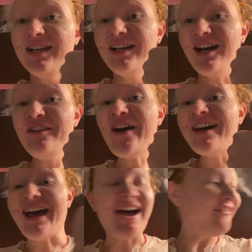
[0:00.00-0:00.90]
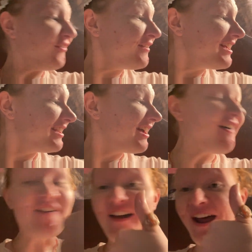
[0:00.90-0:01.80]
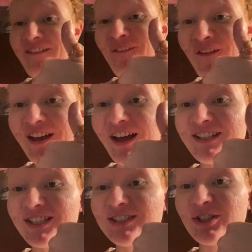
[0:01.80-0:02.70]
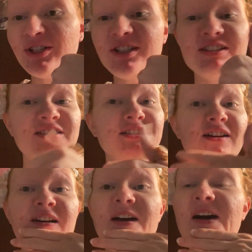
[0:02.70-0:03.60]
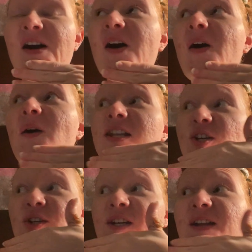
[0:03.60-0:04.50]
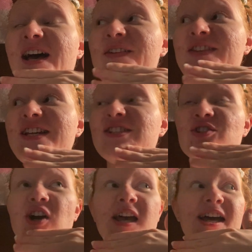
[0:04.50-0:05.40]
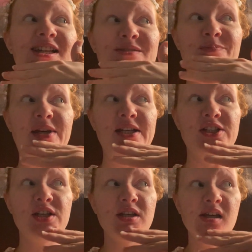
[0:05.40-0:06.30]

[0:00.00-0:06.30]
I've had half of it. I done good. Oh, I choked down half of that dry-ass bitch.